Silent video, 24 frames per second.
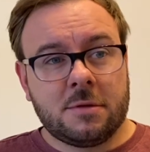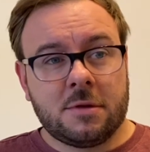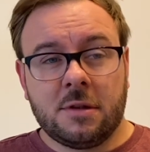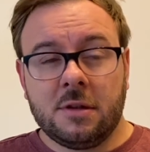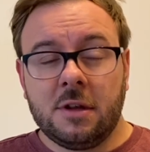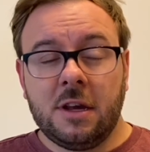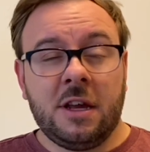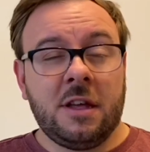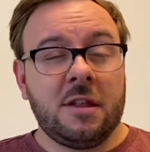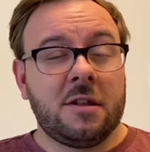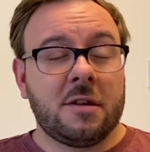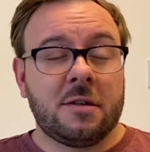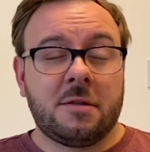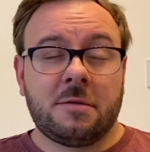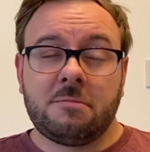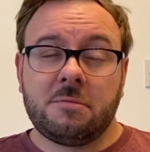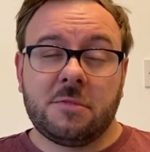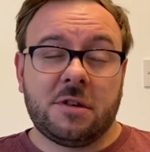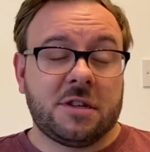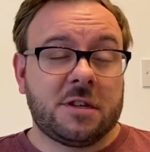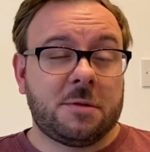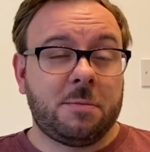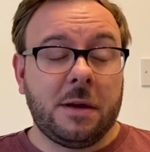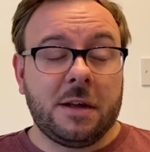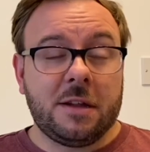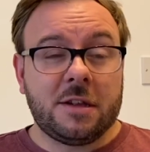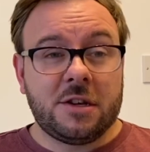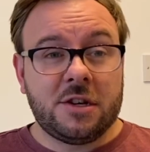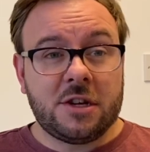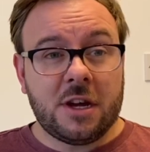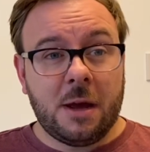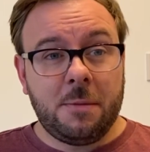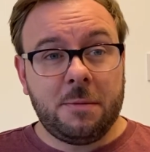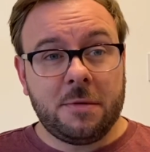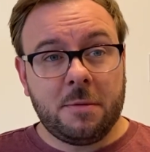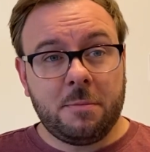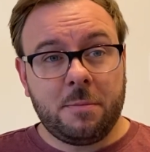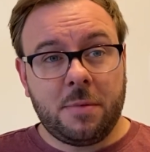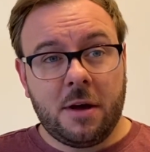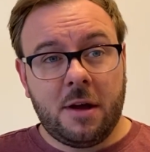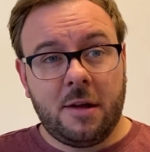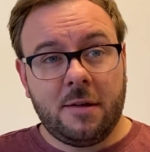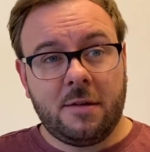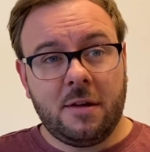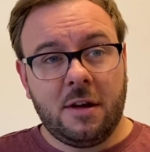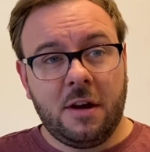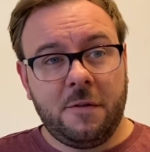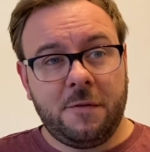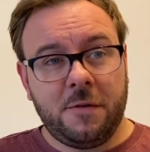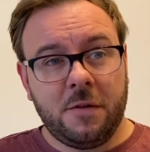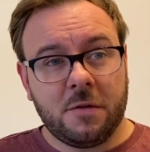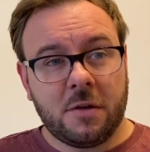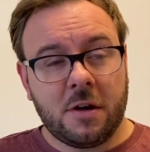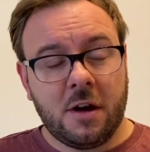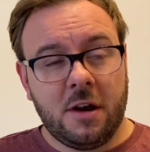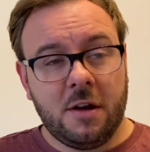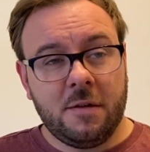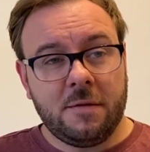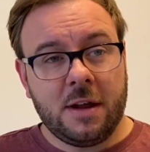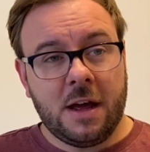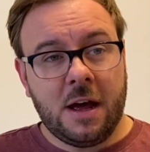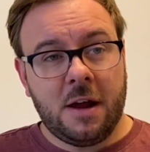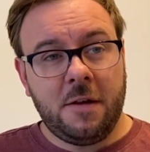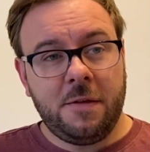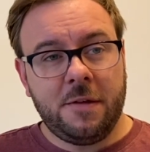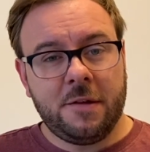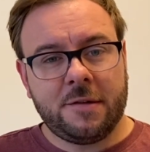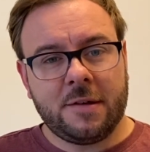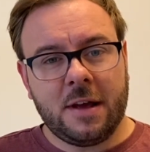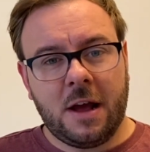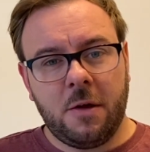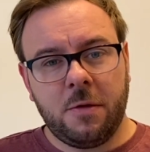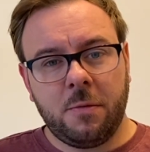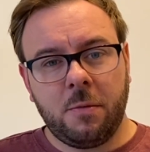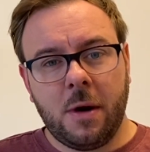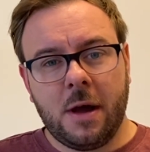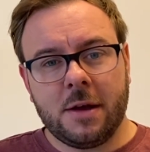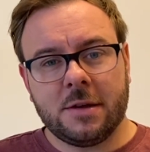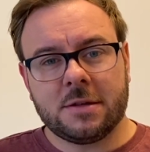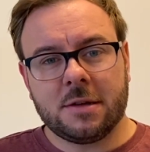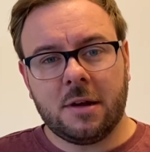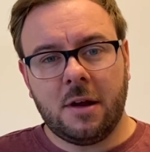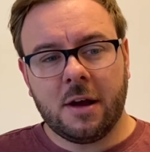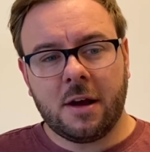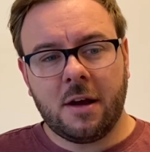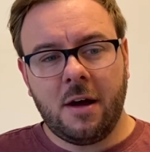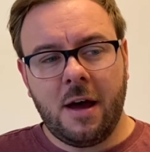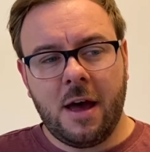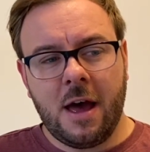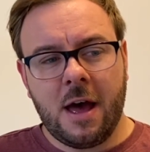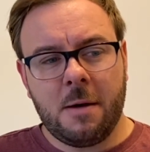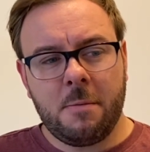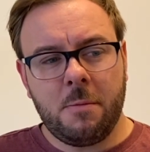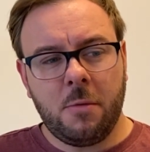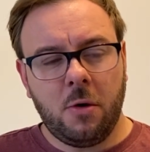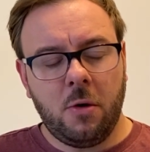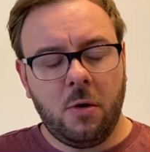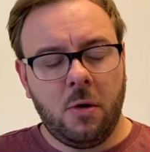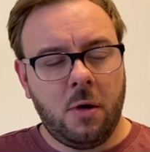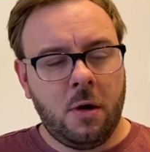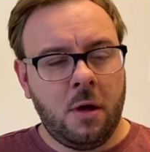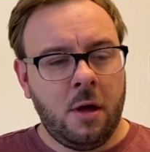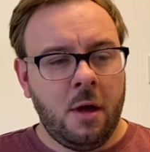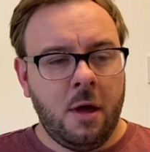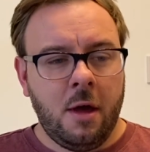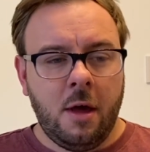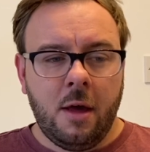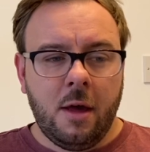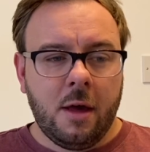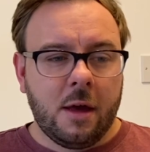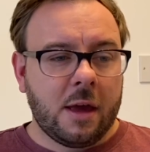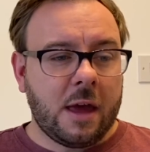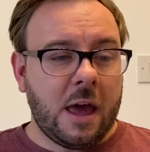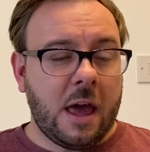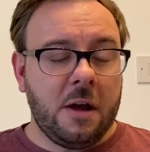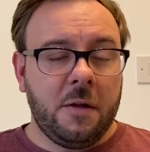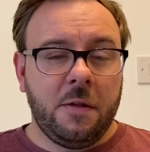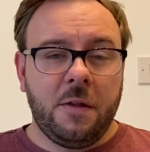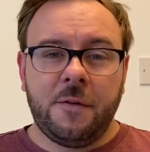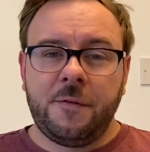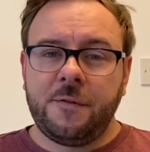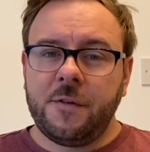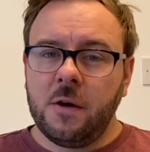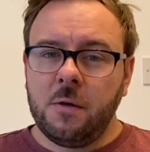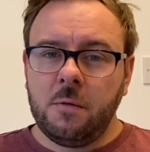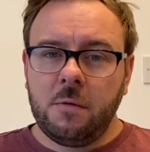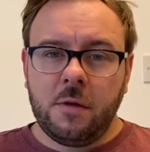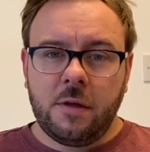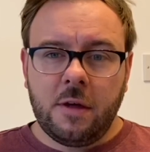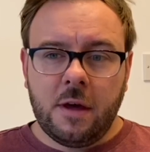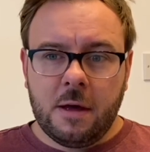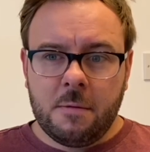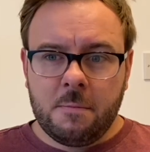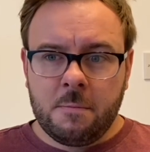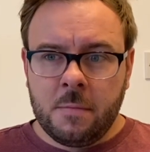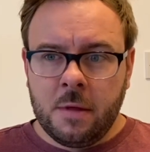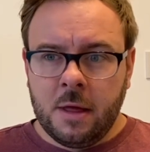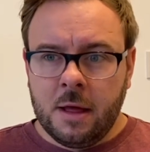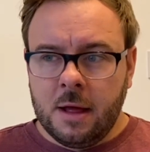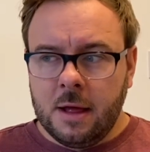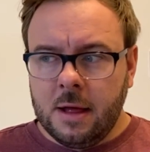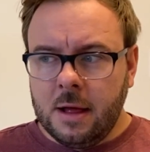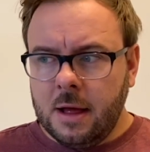either to speak to James in person if you're kind of down in the southwest like I am, or getting on the phone with him.